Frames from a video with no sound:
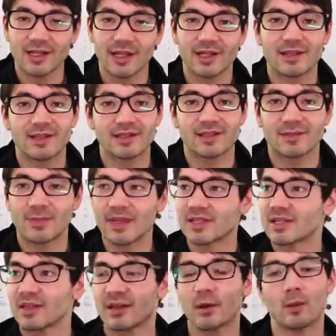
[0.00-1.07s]
Like, it's
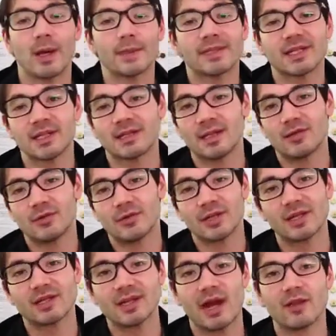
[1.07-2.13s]
basically a website that you
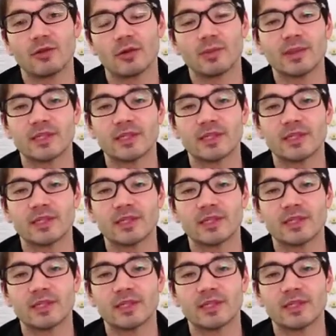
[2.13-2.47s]
can download